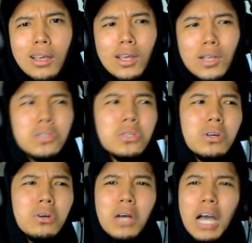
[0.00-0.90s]

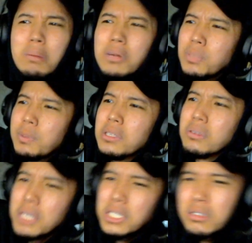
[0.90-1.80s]
So I'm gonna spend the
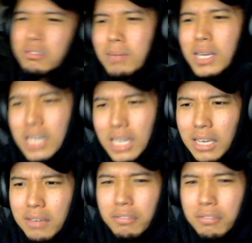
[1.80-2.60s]
rest of my life